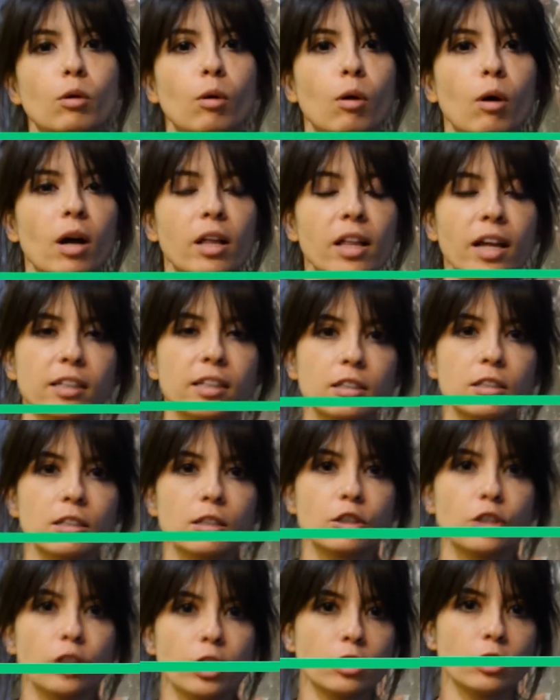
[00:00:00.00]
I like to
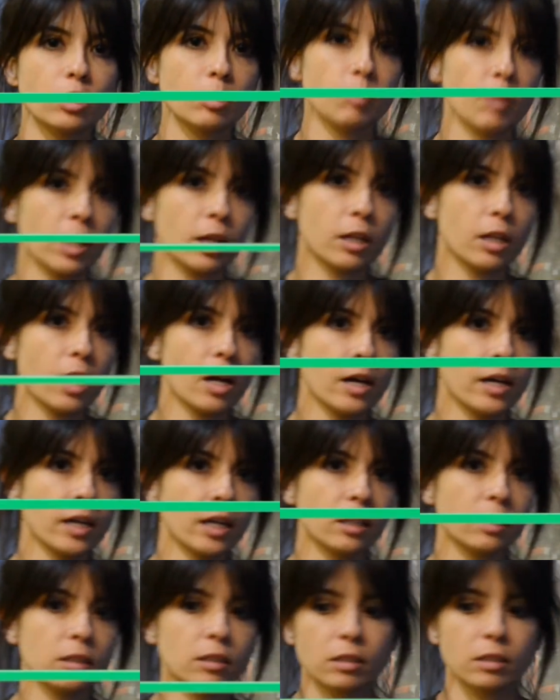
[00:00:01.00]
suggest to my
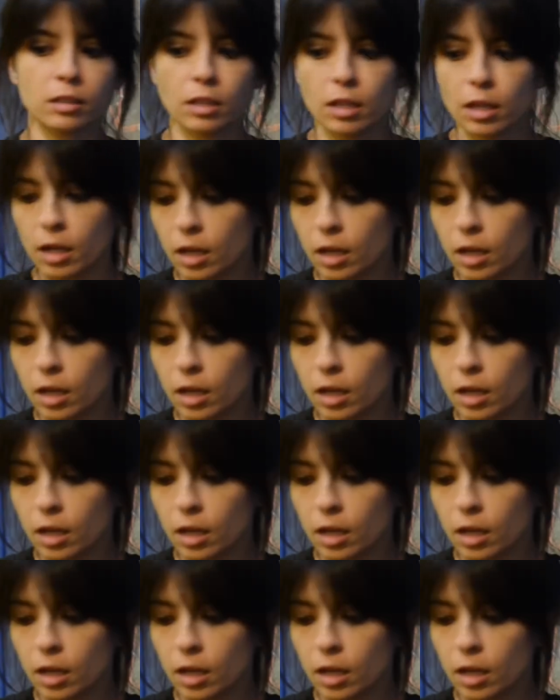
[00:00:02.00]
clients,